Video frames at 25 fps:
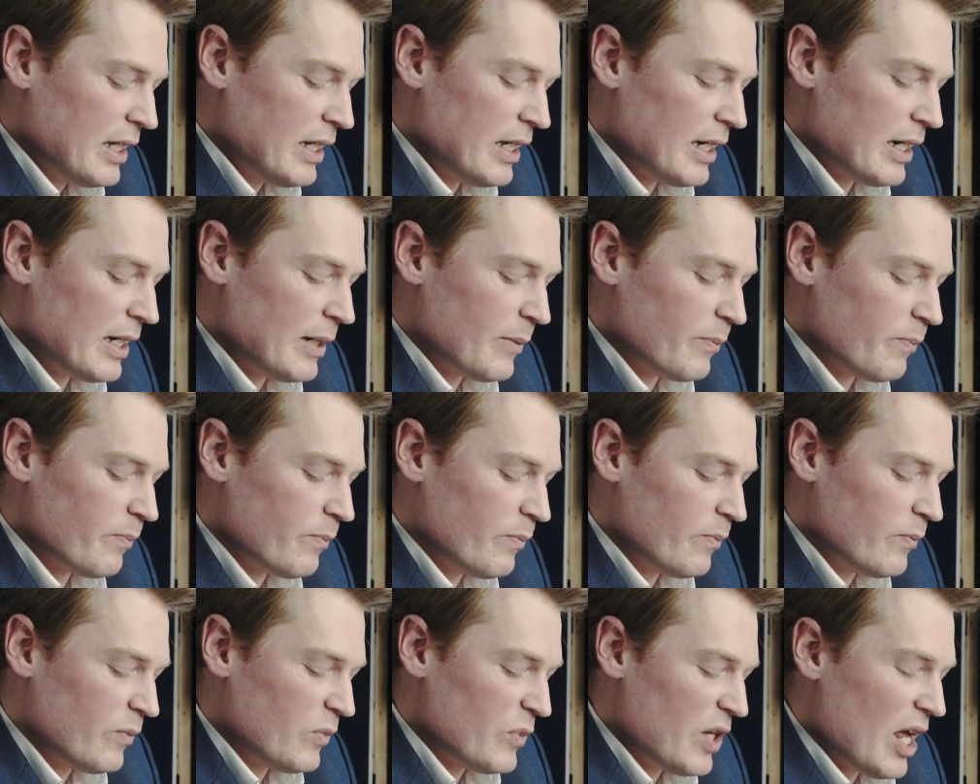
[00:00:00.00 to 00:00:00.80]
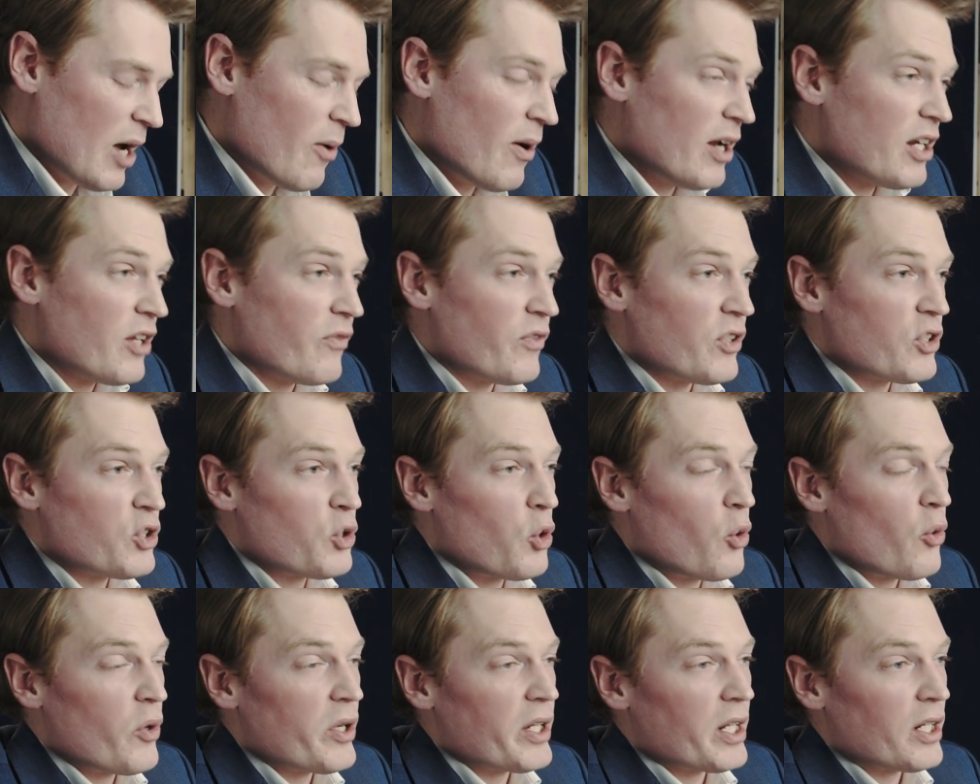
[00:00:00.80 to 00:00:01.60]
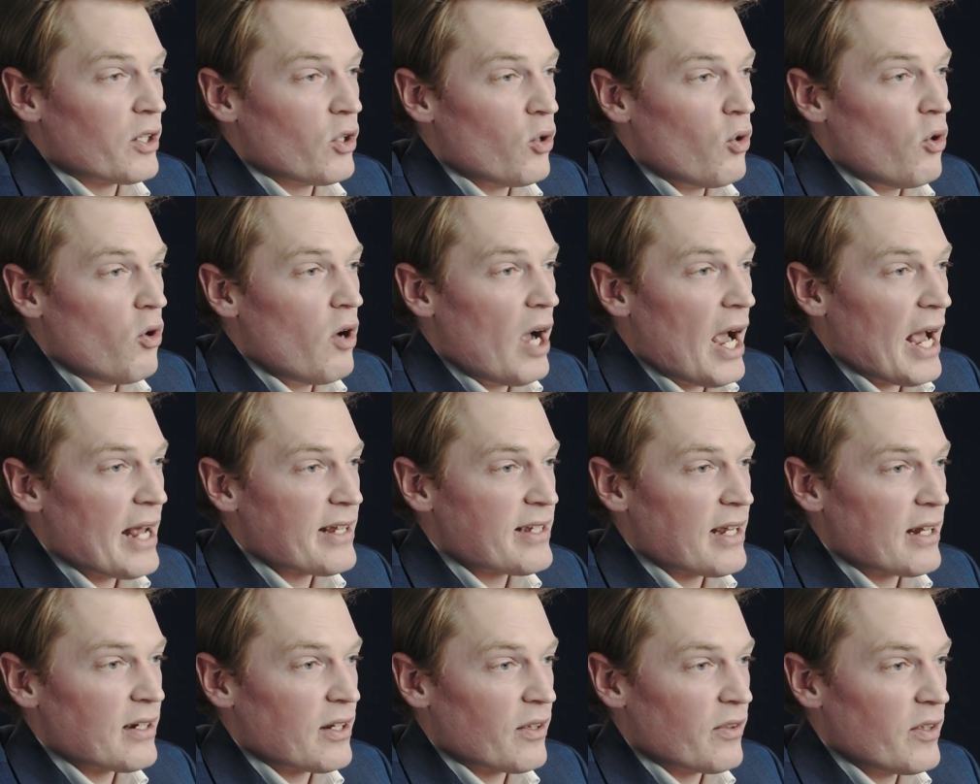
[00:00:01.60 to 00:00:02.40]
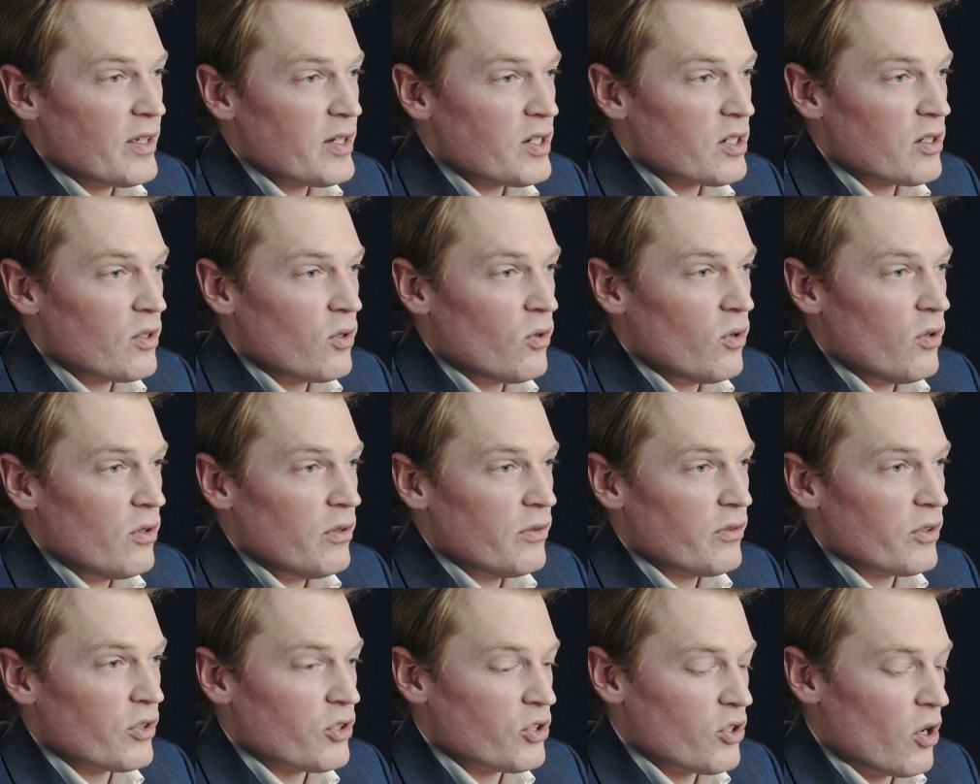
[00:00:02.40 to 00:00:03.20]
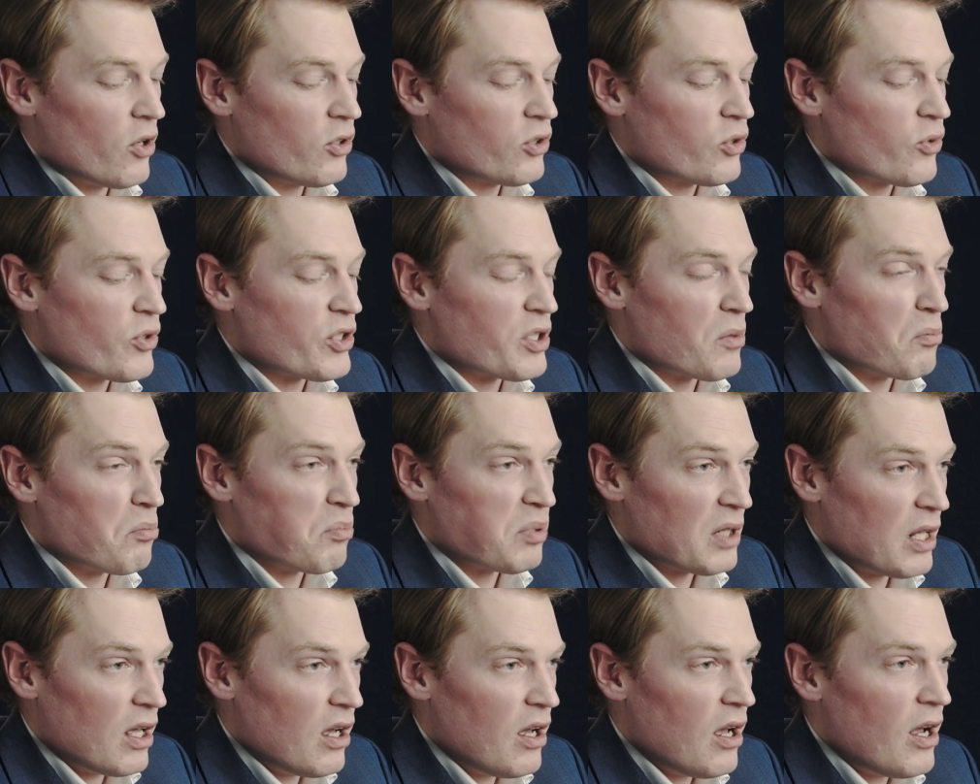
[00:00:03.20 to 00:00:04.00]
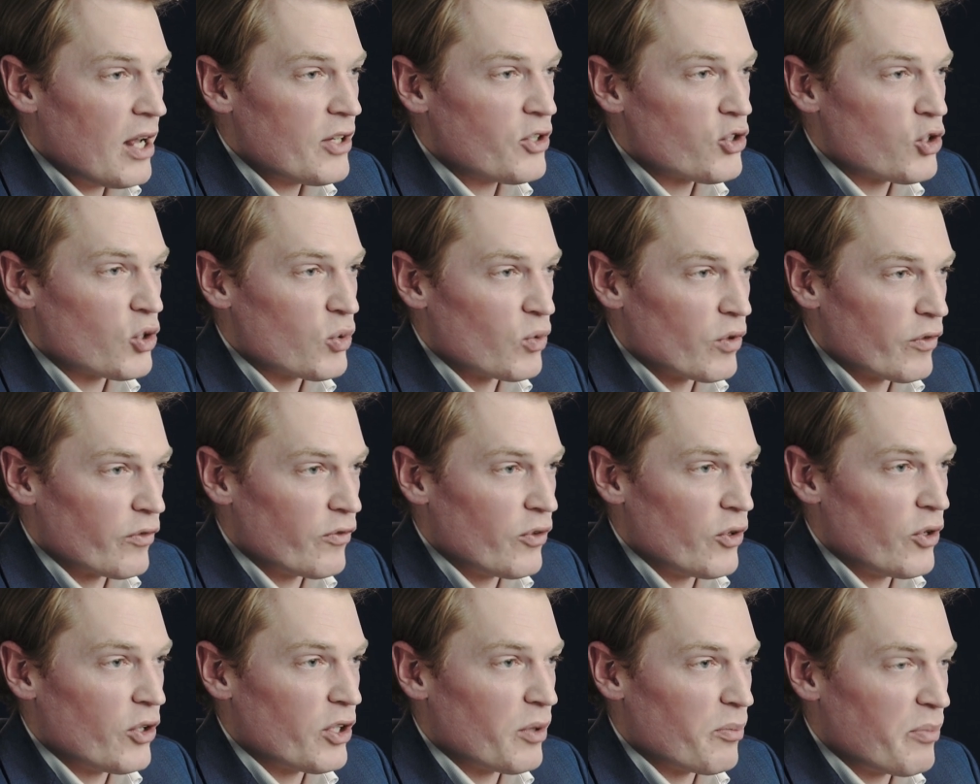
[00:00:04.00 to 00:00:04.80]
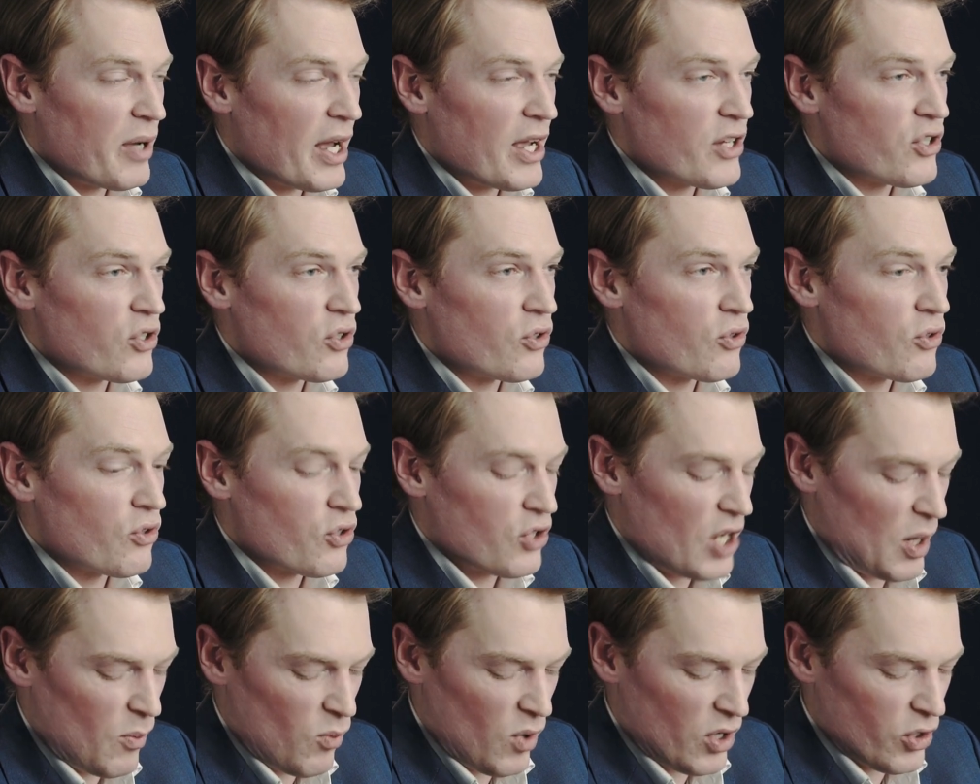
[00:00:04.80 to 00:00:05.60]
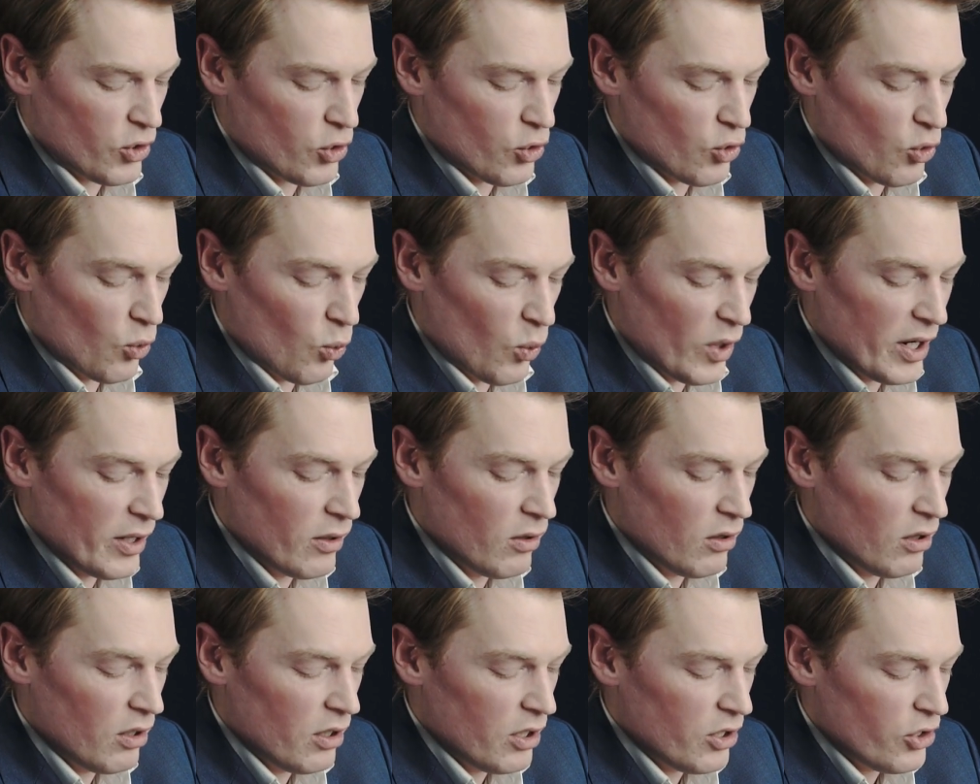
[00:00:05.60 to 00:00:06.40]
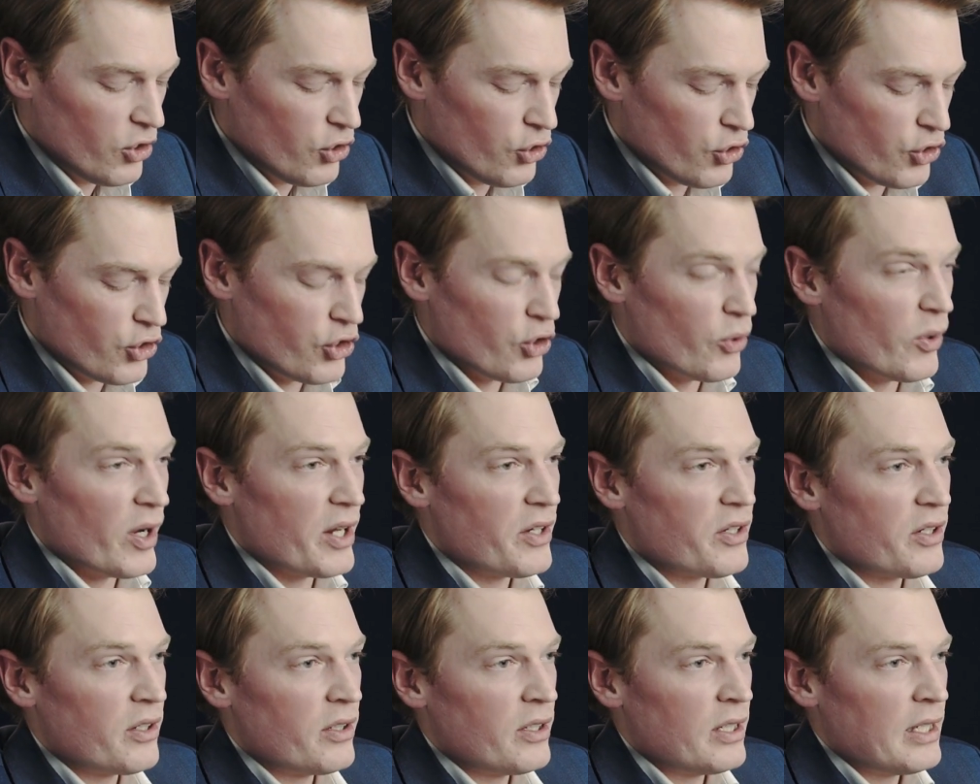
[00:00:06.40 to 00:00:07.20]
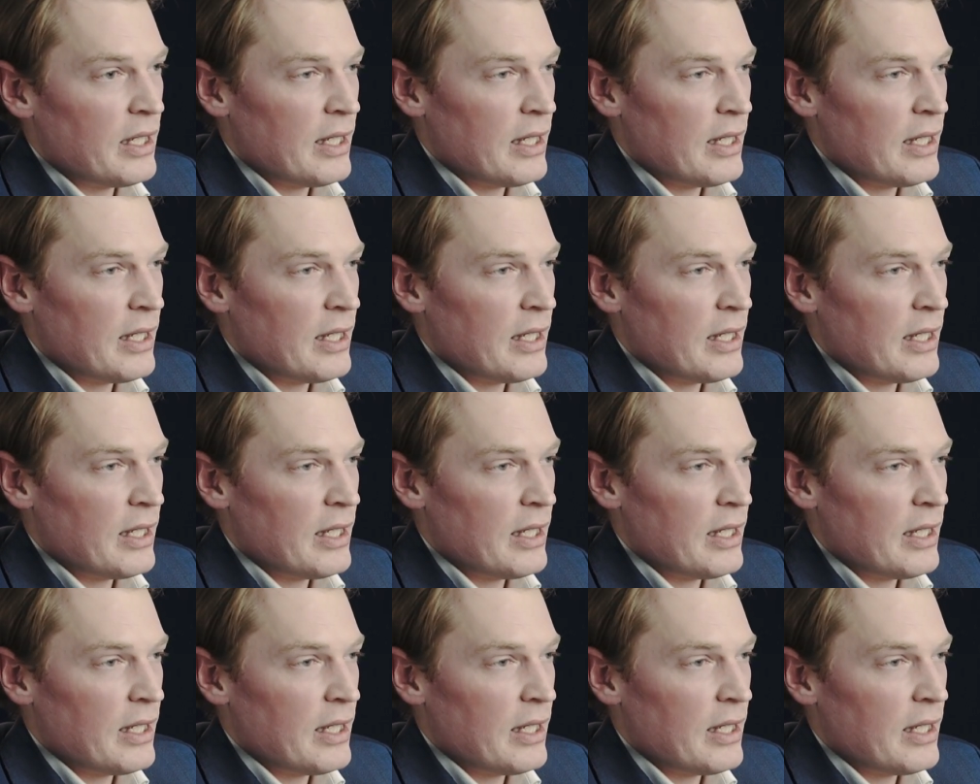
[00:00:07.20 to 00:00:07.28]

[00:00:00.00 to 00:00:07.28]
Now, under Victorian law, as under this law, the doctor is obliged to refer the patient to someone who will do it.